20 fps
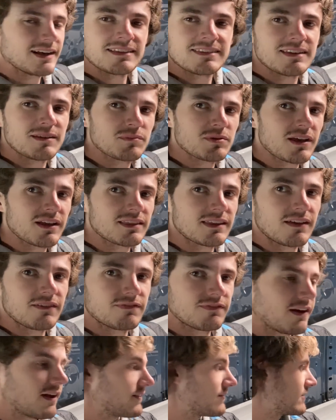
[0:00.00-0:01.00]
It seems like they
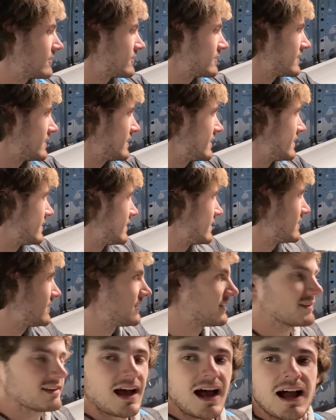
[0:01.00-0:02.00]
favored
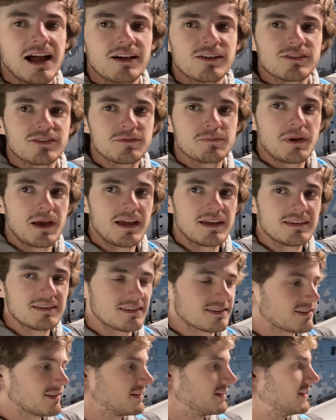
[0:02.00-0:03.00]
this aisle
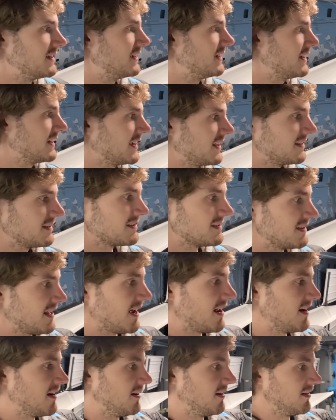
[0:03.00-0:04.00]
space
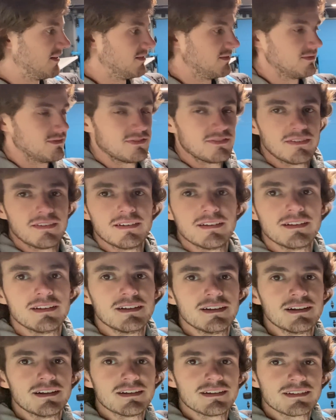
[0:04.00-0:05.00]
instead of
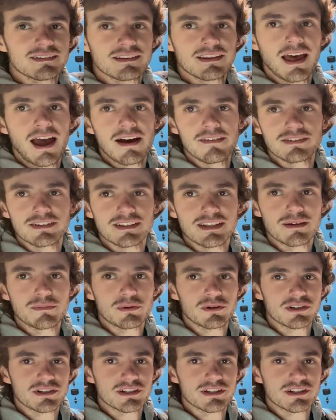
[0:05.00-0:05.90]
having deeper